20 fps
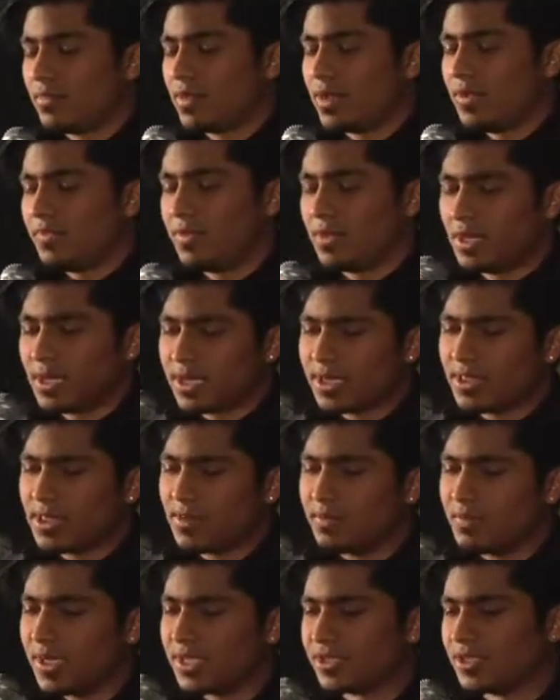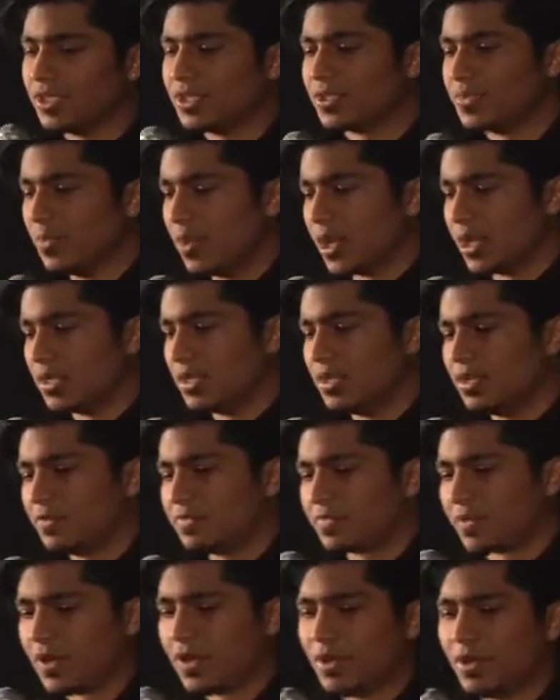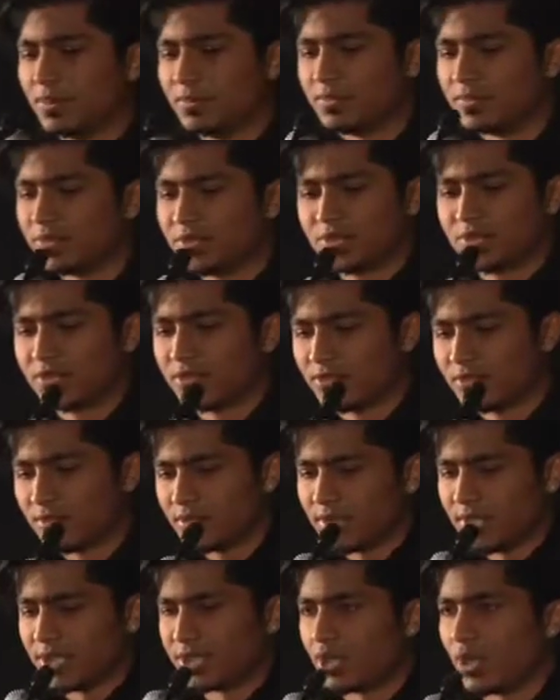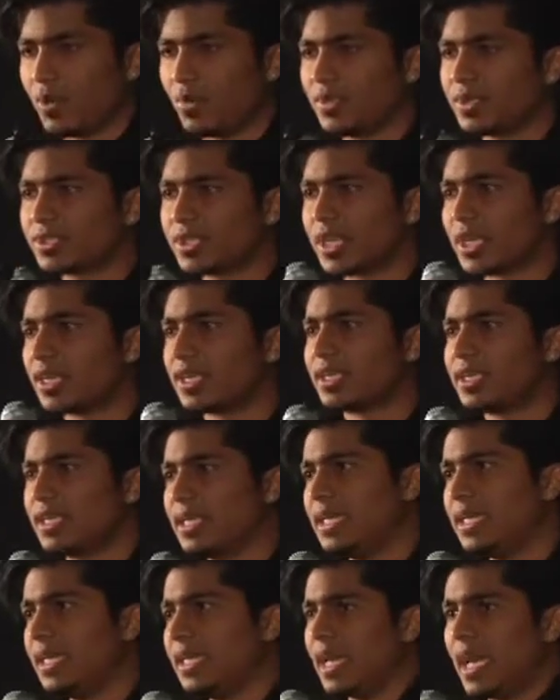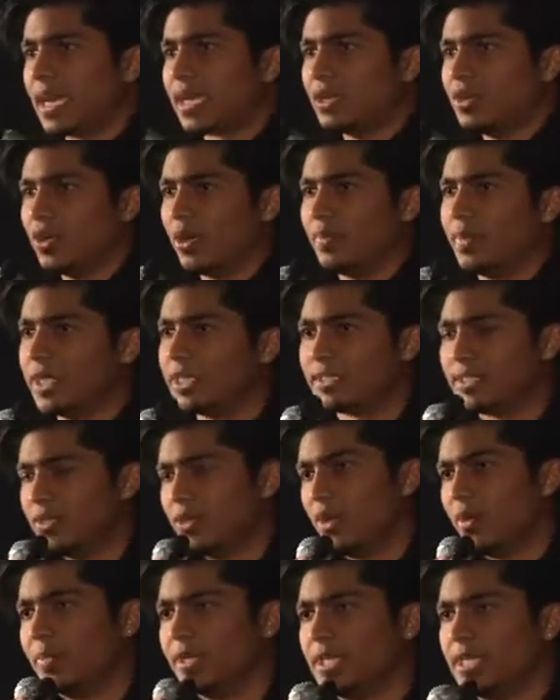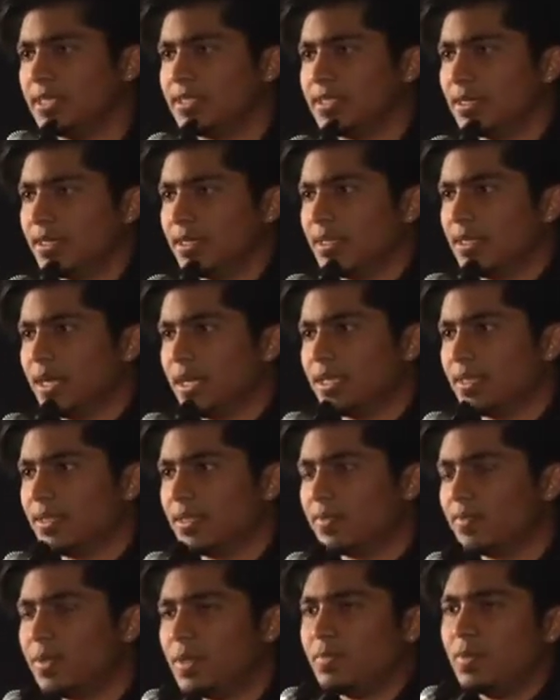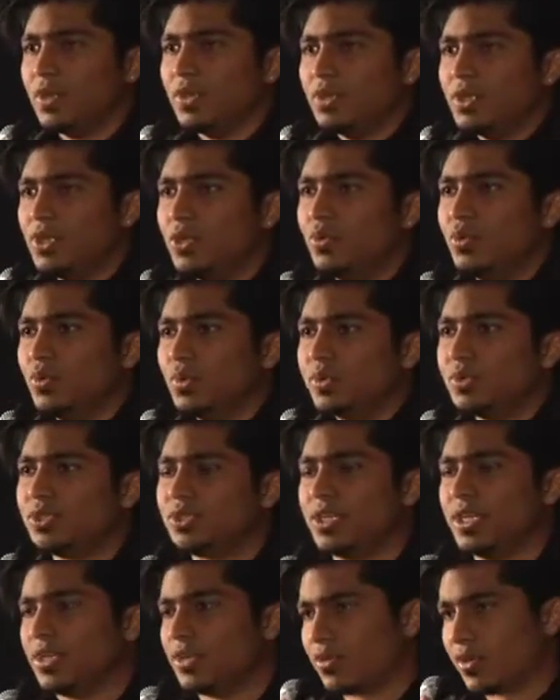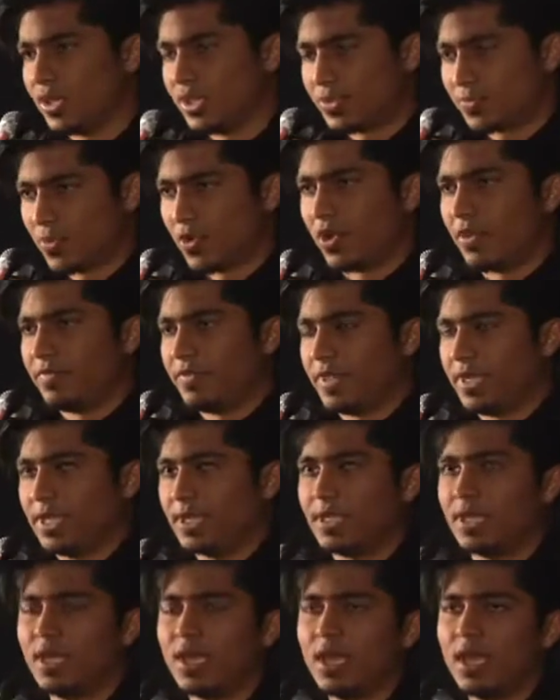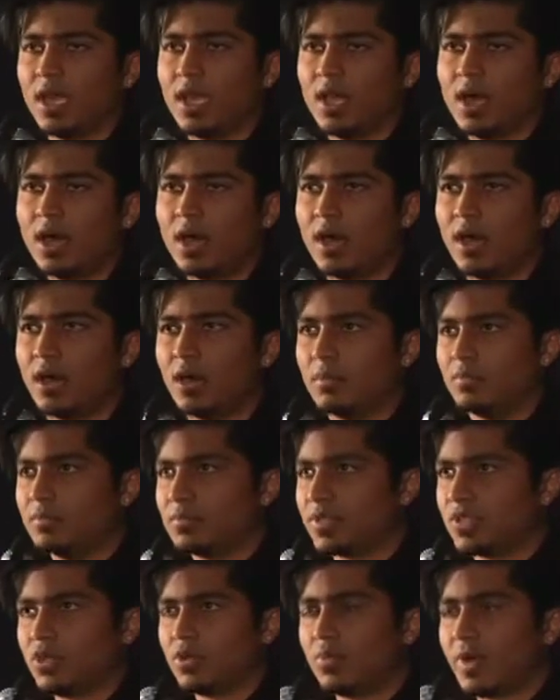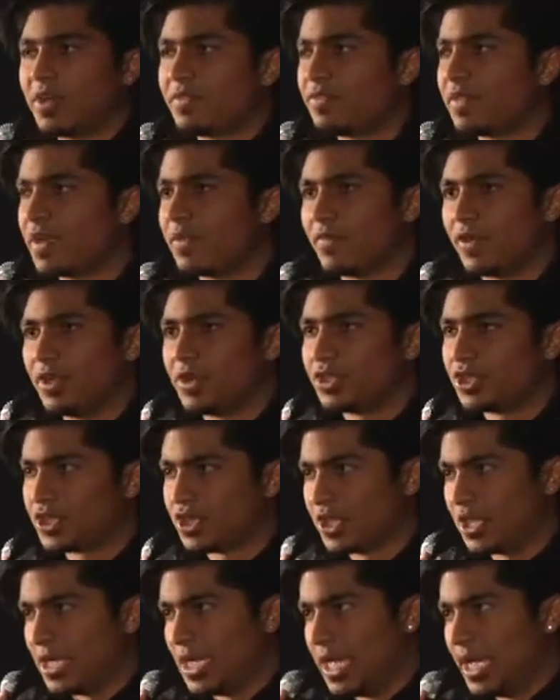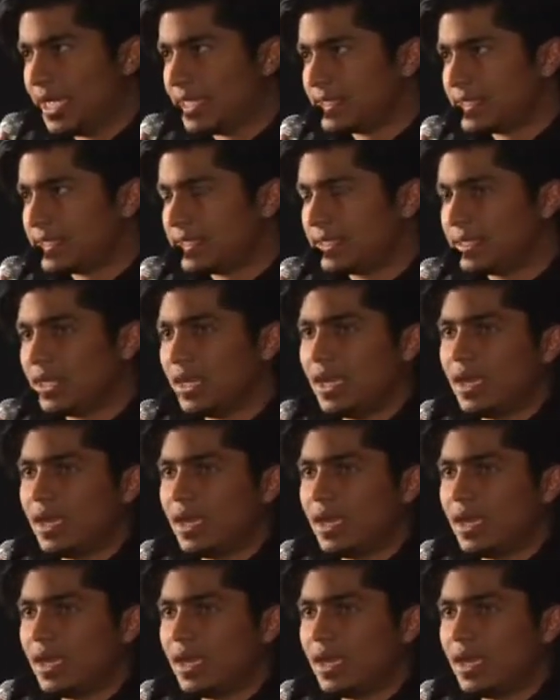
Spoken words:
If you look at the business model of firms, there's always like a key economic denominator that people use to increase profit. Two of my favorites, Gillette,